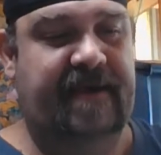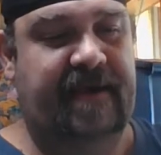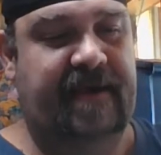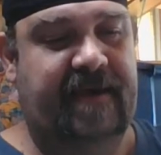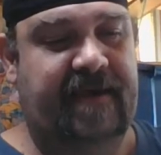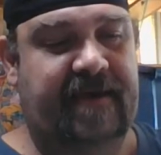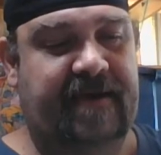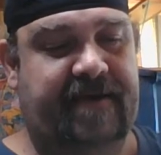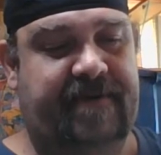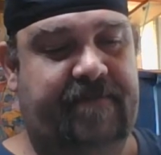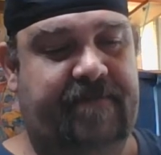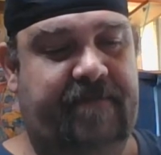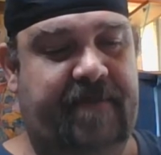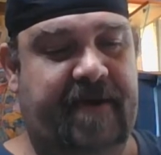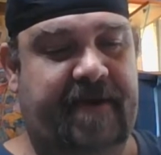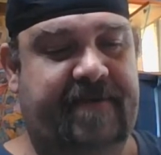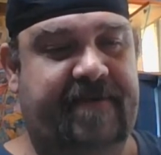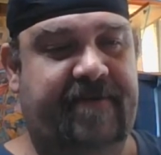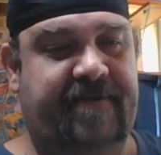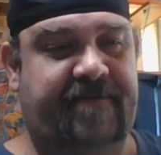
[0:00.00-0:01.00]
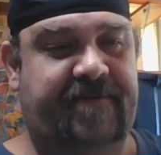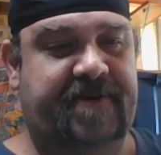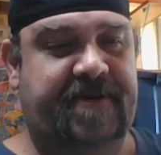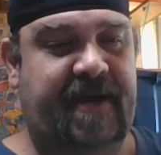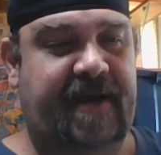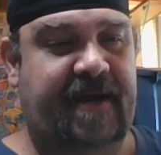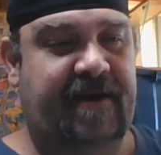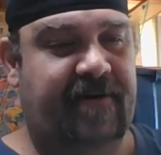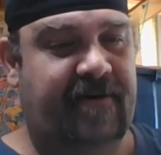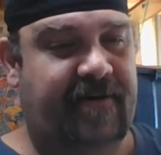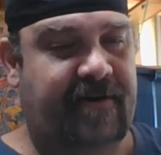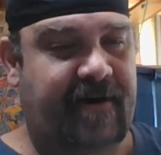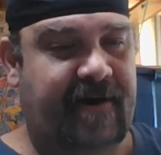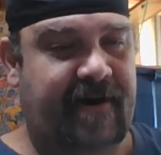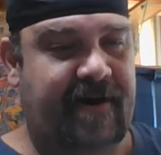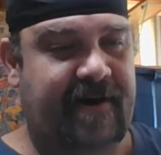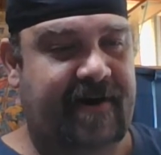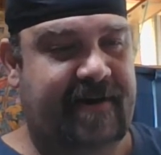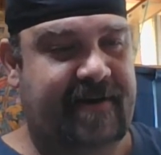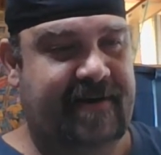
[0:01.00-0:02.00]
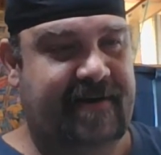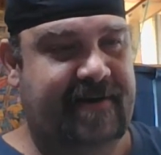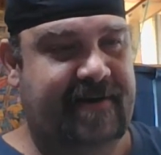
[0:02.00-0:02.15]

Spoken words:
guess, Best of Shadowhawk,